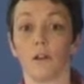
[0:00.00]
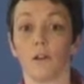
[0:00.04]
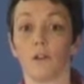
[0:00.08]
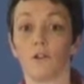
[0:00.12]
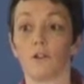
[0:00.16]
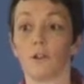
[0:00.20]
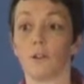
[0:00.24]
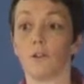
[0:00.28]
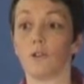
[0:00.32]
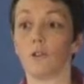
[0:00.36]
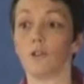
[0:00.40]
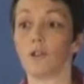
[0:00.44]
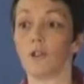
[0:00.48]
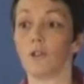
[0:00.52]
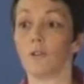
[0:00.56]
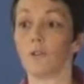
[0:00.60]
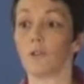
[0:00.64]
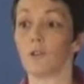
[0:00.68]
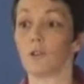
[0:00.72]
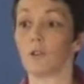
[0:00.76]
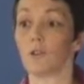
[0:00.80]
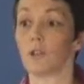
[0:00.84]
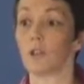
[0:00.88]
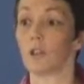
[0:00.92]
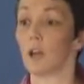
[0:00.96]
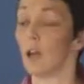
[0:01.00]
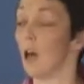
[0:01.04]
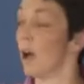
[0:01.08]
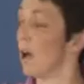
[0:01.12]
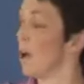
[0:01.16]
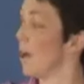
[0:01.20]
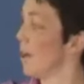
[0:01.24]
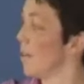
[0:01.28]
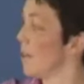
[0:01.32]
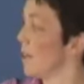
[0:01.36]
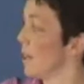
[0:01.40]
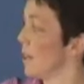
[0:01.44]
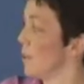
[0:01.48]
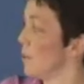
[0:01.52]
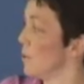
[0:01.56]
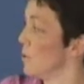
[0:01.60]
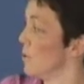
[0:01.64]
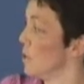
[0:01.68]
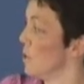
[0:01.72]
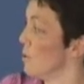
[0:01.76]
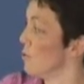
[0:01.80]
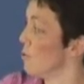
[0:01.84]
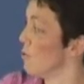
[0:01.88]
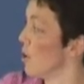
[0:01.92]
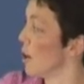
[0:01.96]
So students, I think it
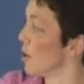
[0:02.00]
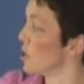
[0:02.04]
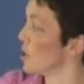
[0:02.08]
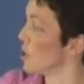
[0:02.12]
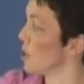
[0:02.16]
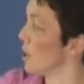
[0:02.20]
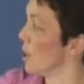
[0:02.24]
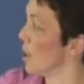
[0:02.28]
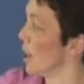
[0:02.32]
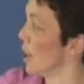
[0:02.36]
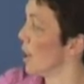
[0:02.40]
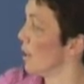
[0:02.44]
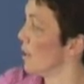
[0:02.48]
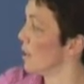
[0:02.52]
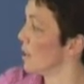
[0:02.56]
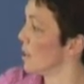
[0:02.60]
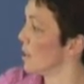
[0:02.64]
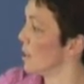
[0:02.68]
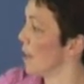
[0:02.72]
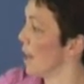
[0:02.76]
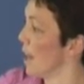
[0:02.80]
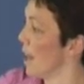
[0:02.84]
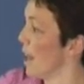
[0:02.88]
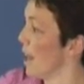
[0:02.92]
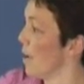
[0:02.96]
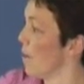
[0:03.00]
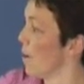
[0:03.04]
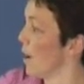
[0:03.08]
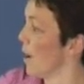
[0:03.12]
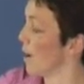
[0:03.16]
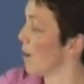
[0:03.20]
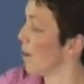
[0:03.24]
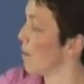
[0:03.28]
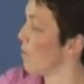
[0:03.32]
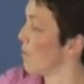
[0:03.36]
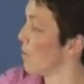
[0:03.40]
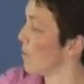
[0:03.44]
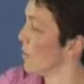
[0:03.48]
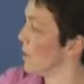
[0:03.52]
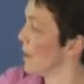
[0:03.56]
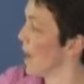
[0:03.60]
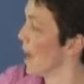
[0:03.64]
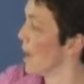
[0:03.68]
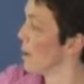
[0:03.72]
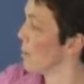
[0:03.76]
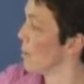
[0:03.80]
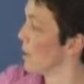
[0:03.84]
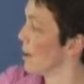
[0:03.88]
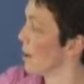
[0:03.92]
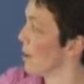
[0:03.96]
was in Russia and
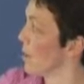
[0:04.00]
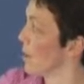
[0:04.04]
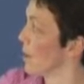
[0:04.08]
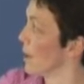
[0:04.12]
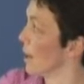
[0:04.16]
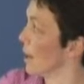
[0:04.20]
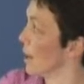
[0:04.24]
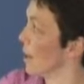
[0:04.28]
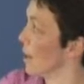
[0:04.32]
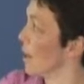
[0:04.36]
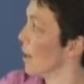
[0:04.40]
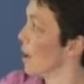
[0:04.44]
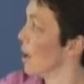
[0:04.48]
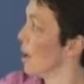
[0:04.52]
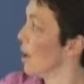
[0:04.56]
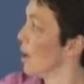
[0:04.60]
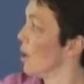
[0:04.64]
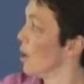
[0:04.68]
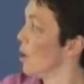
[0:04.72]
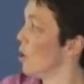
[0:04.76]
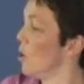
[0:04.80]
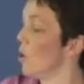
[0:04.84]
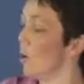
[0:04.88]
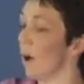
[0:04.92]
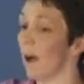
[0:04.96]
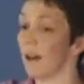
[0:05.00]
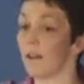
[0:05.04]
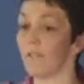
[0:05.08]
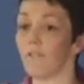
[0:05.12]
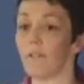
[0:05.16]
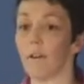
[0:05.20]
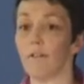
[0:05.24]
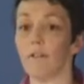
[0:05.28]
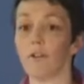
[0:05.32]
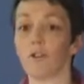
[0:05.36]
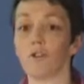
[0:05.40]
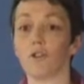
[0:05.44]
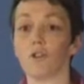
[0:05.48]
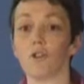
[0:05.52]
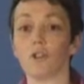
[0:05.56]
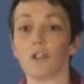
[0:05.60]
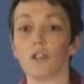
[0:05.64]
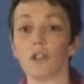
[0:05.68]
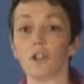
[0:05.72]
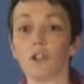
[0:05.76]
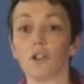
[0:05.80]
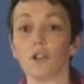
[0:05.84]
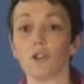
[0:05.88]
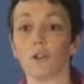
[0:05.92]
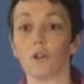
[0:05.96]
Yemen, I think, who had a very
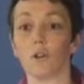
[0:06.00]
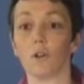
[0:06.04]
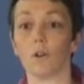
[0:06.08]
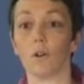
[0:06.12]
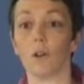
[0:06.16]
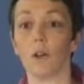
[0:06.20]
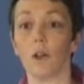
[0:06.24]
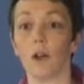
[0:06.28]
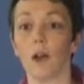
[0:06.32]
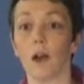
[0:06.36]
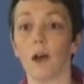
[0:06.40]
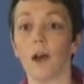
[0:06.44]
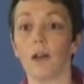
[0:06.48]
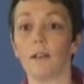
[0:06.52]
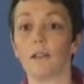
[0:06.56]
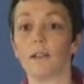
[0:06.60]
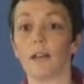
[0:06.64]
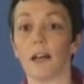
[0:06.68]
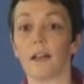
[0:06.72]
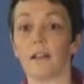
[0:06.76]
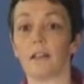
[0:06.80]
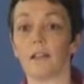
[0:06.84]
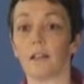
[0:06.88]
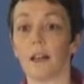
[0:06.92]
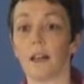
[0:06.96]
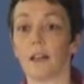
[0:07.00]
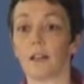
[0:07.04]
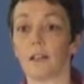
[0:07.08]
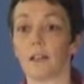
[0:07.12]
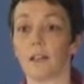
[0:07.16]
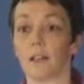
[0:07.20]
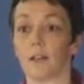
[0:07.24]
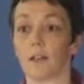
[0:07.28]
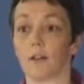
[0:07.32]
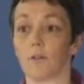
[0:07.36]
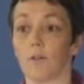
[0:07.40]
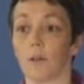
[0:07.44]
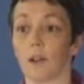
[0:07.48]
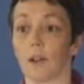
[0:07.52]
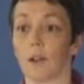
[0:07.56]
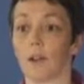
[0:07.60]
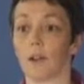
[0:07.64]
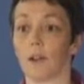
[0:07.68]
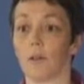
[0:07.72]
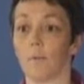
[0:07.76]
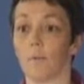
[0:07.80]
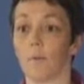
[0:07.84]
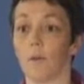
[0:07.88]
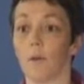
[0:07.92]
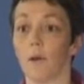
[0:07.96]
traditional didactic
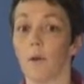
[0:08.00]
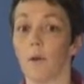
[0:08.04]
curriculum,